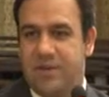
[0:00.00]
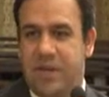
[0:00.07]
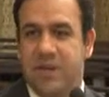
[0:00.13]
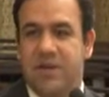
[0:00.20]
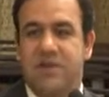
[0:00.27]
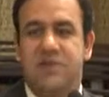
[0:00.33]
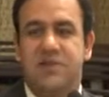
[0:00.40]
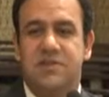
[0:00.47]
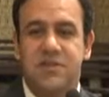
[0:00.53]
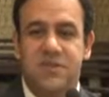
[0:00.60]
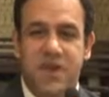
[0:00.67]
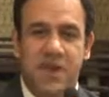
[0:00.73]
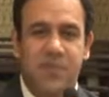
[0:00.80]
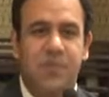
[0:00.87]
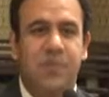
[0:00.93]
And it is the
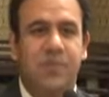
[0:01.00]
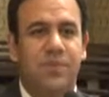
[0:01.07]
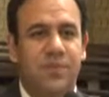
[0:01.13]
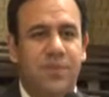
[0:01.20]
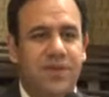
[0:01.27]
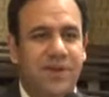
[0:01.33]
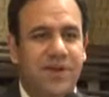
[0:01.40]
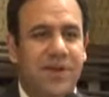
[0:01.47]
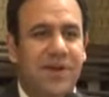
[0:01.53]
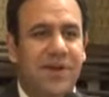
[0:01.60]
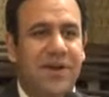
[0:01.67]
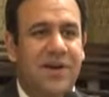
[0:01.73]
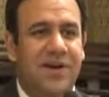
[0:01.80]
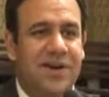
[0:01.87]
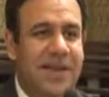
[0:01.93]
young people,
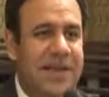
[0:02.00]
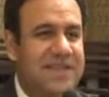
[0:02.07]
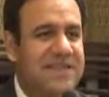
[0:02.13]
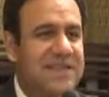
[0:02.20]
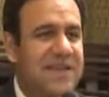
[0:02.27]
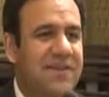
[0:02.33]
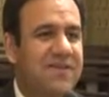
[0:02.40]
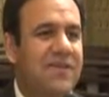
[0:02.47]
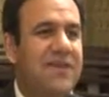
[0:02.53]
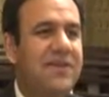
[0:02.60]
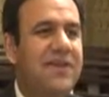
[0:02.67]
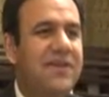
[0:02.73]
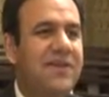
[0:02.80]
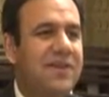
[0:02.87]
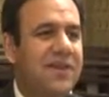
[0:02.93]
tech-savvy,